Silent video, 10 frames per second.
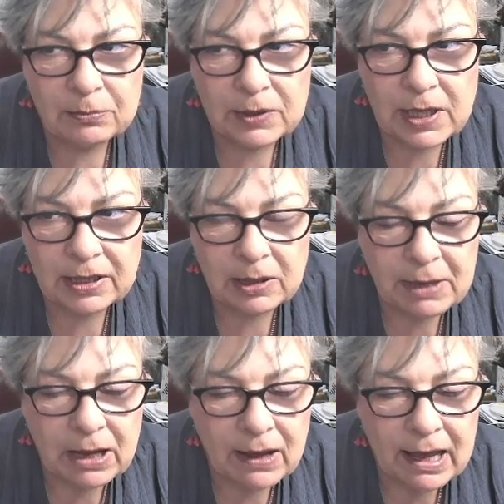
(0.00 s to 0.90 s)
Learning
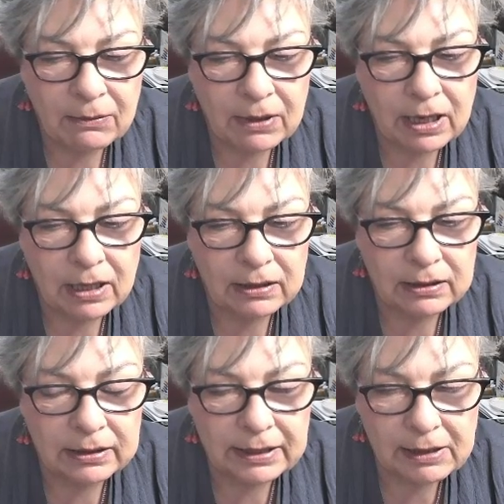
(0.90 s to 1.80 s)
about how colour
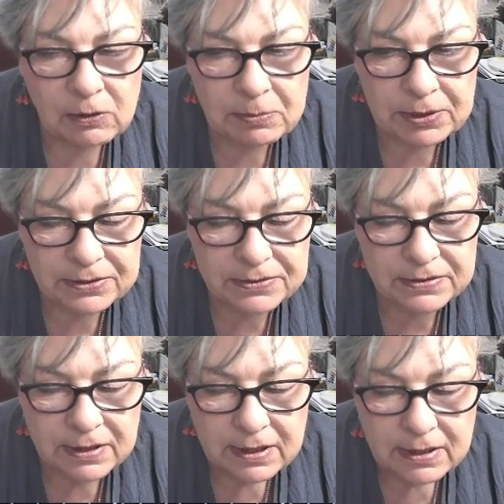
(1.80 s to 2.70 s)
can help us
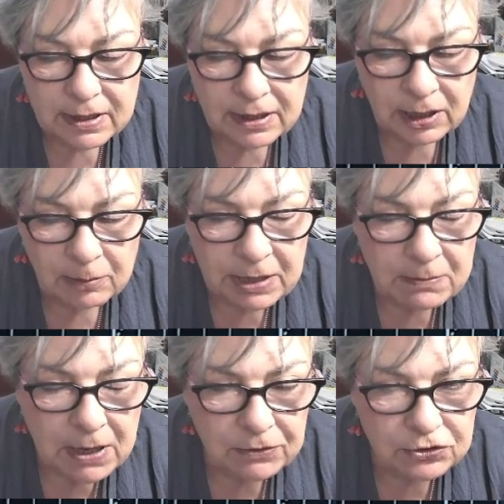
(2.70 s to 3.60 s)

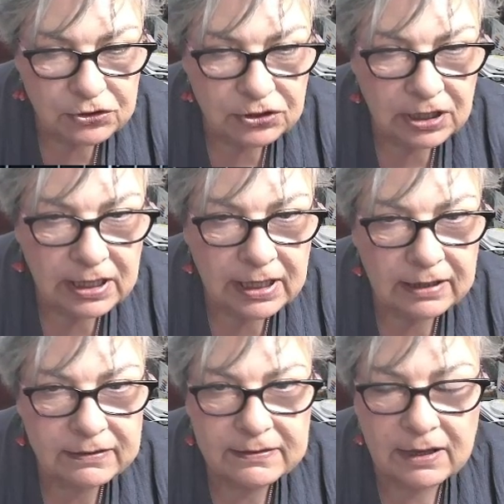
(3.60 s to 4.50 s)

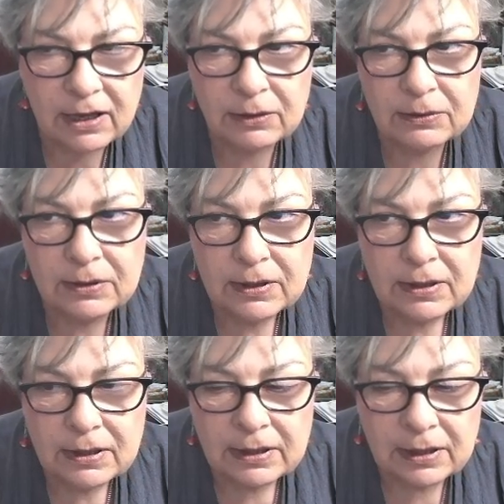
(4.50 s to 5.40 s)
emotionally. So,
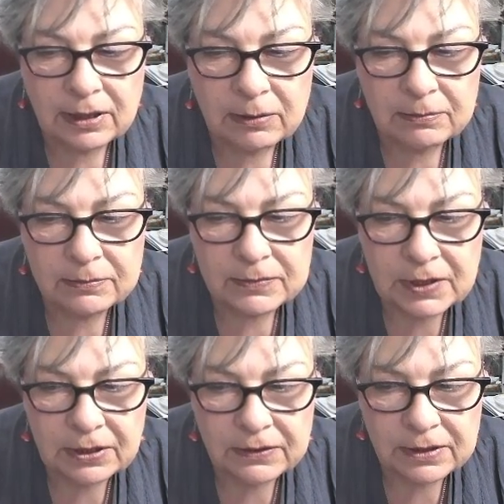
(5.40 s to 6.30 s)
you
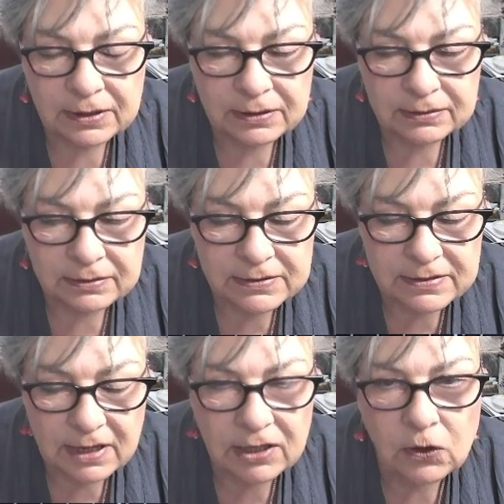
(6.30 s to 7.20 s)
know, the
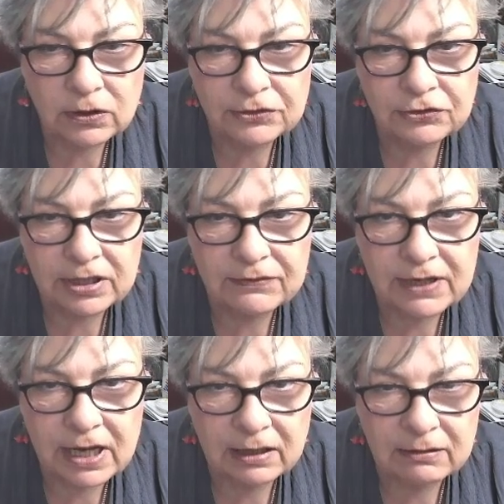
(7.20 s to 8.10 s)
psychology of
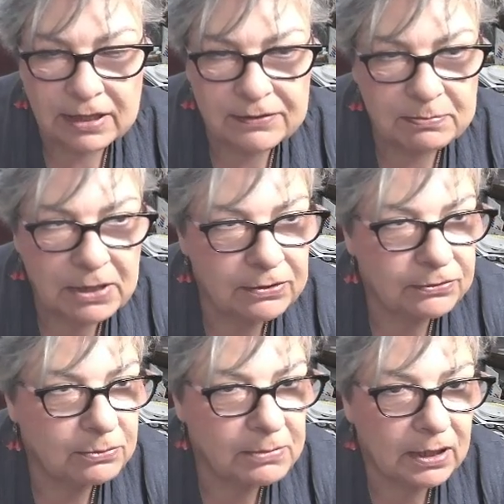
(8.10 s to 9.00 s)
colour, I
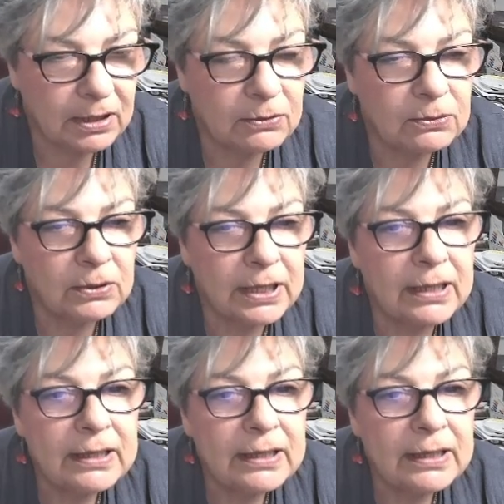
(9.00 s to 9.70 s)
suppose you might call it.